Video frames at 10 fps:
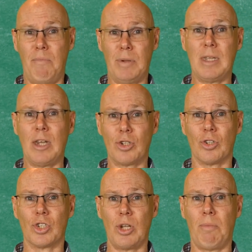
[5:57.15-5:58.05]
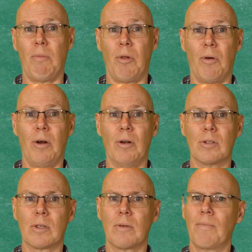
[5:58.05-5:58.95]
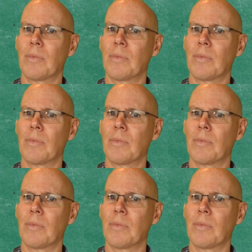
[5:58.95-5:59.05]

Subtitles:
potential shippable orders.